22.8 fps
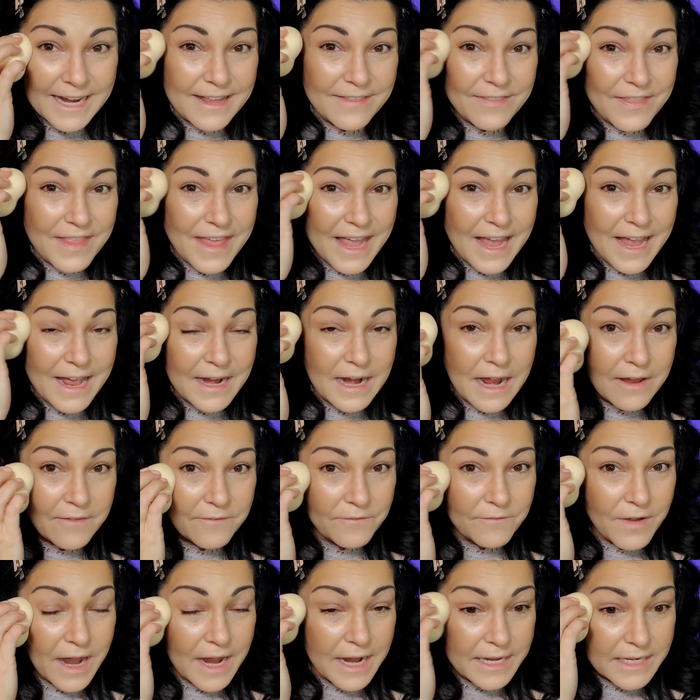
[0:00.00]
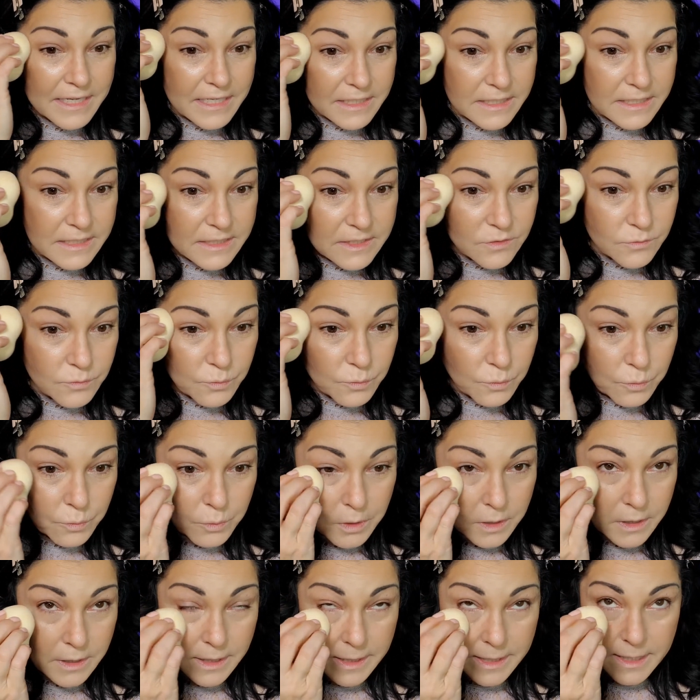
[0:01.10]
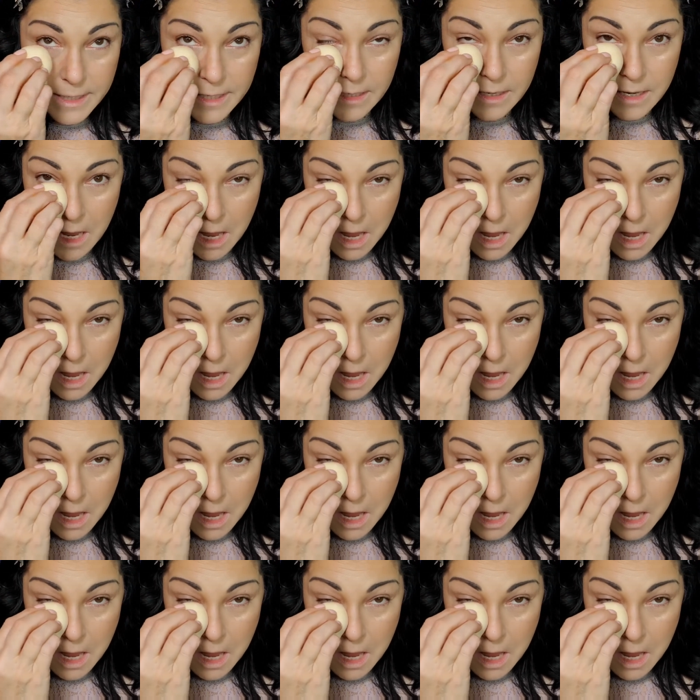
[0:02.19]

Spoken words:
And that I find is really